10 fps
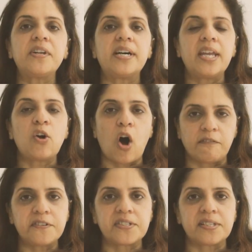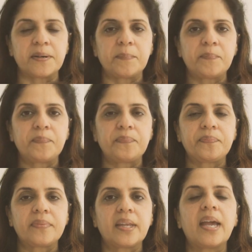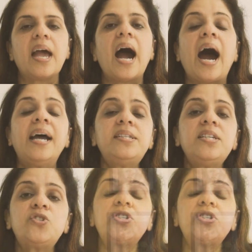Learning Officer. I teach